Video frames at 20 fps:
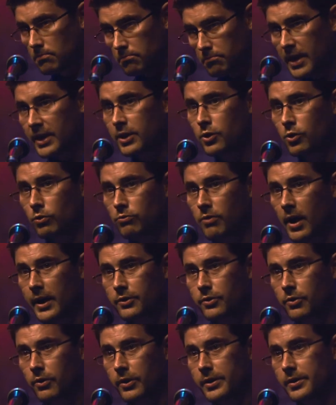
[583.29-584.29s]
Make your right
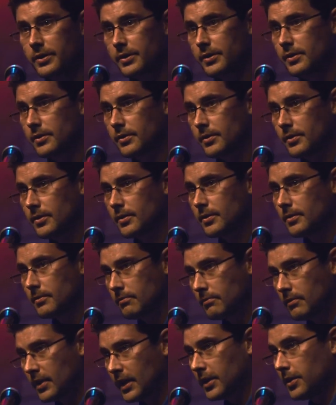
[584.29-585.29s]
choice.
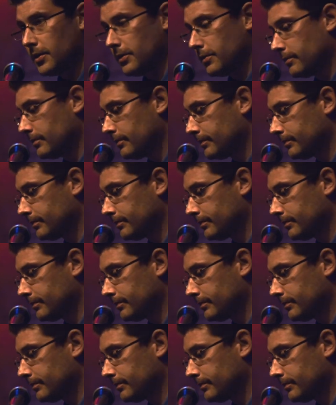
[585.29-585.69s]
Thank you.